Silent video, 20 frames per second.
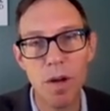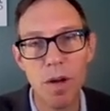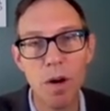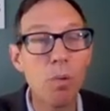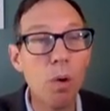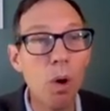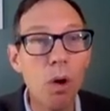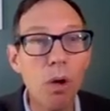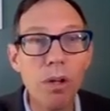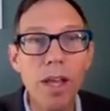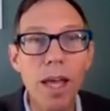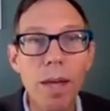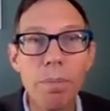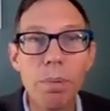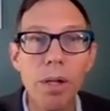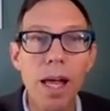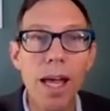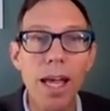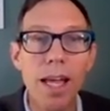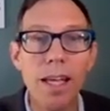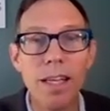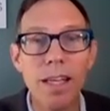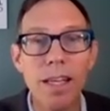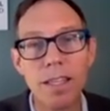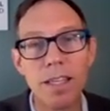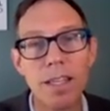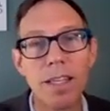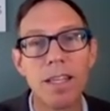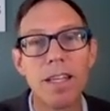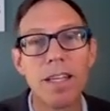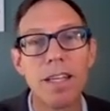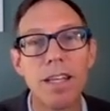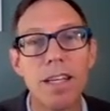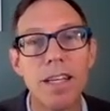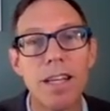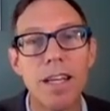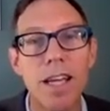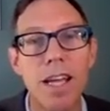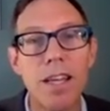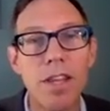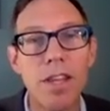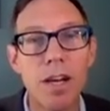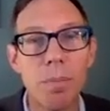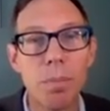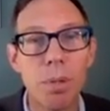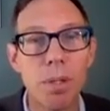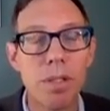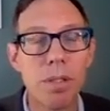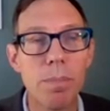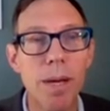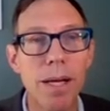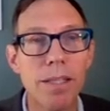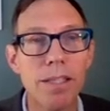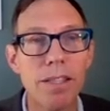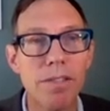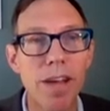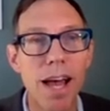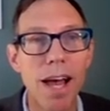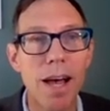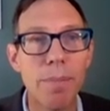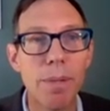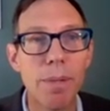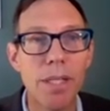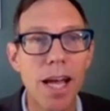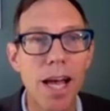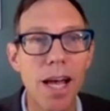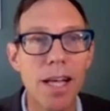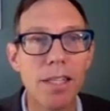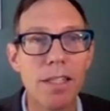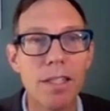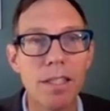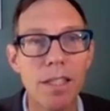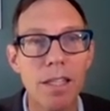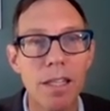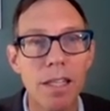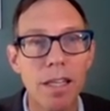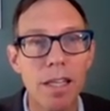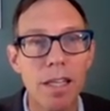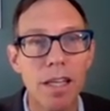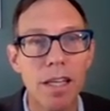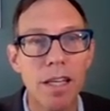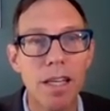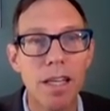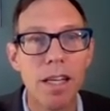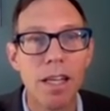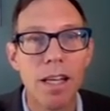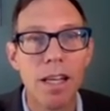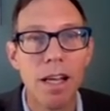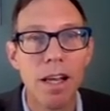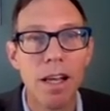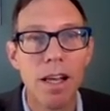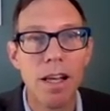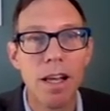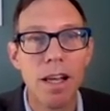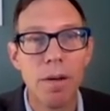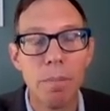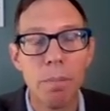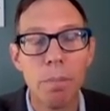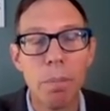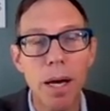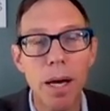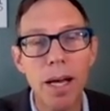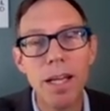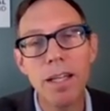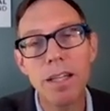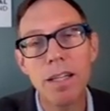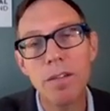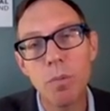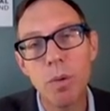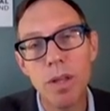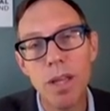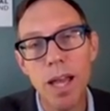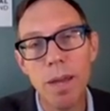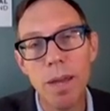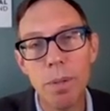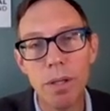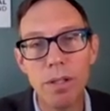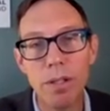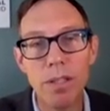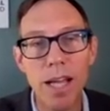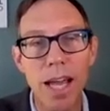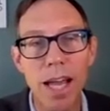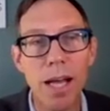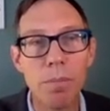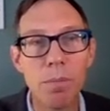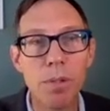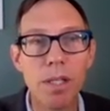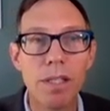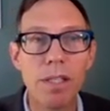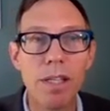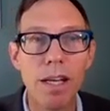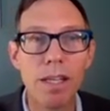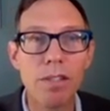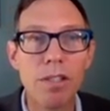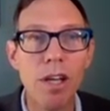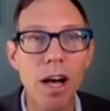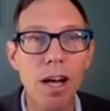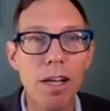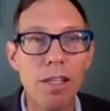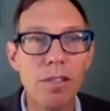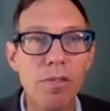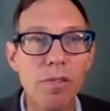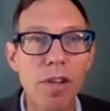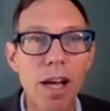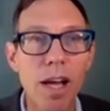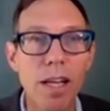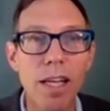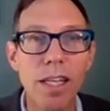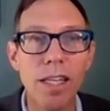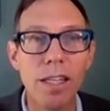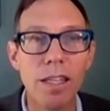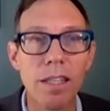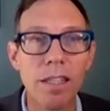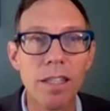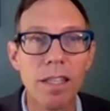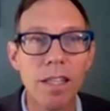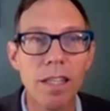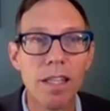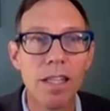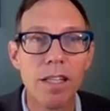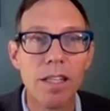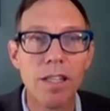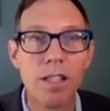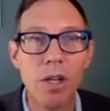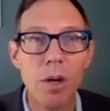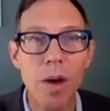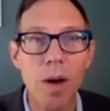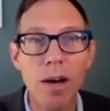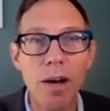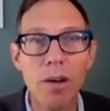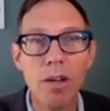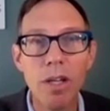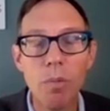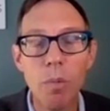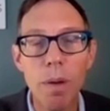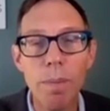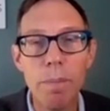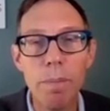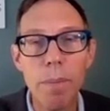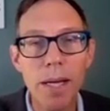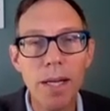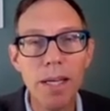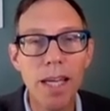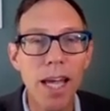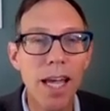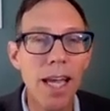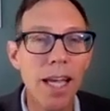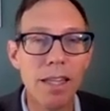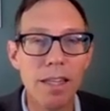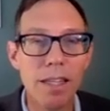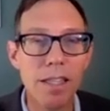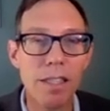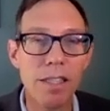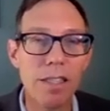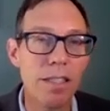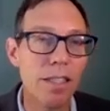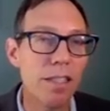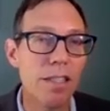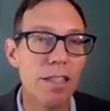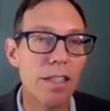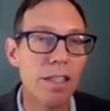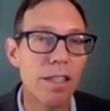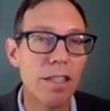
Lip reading: role they play in their prospective habitats. But when they build dams, it does cause flooding. So how can we mitigate this